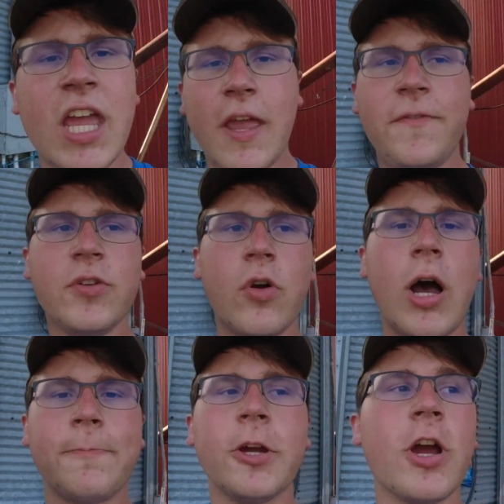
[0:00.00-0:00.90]
If you go
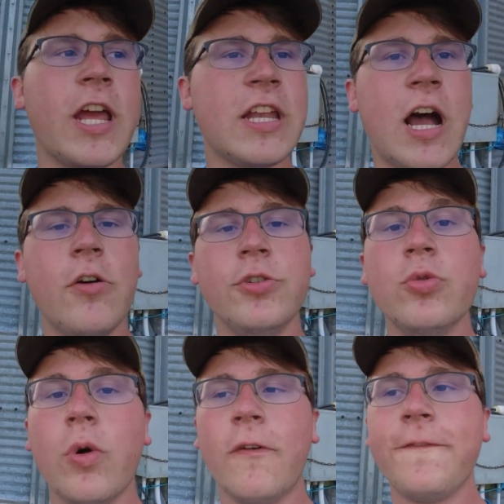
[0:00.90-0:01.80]
up there right now,
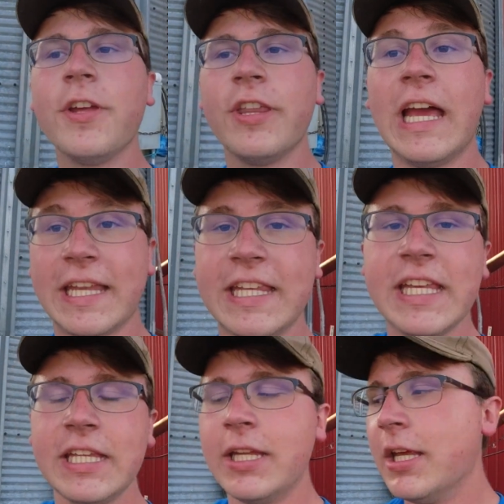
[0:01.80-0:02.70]
you will feel that
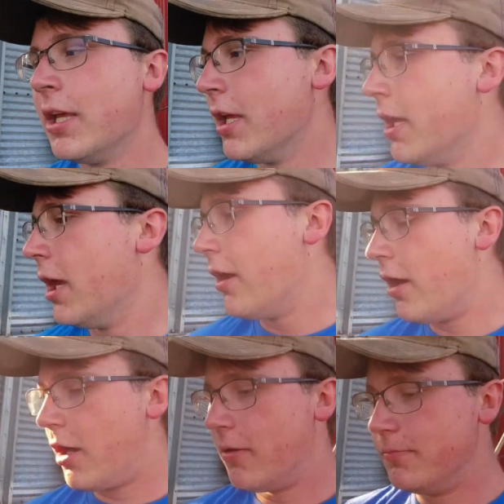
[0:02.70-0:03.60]
heat
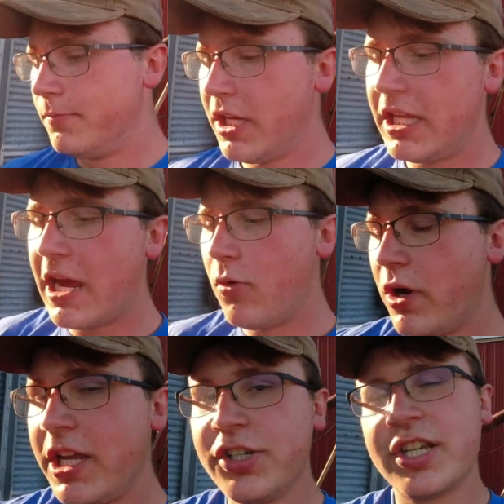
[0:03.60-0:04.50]
and that
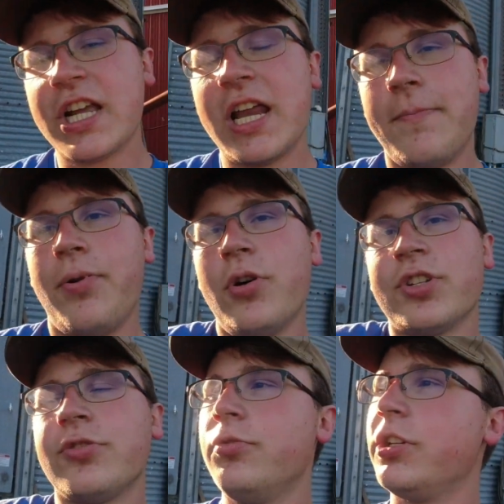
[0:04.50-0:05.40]
wind just kind of
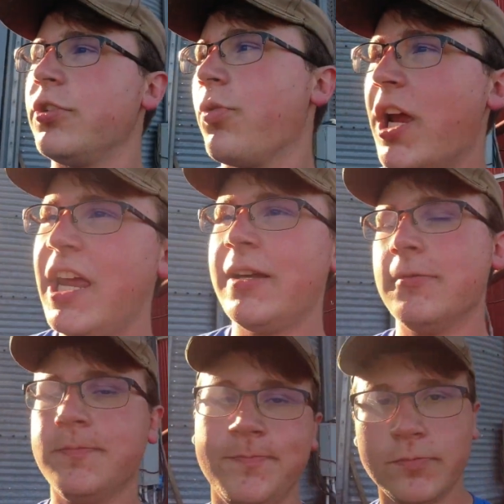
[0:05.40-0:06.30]
push through the grain.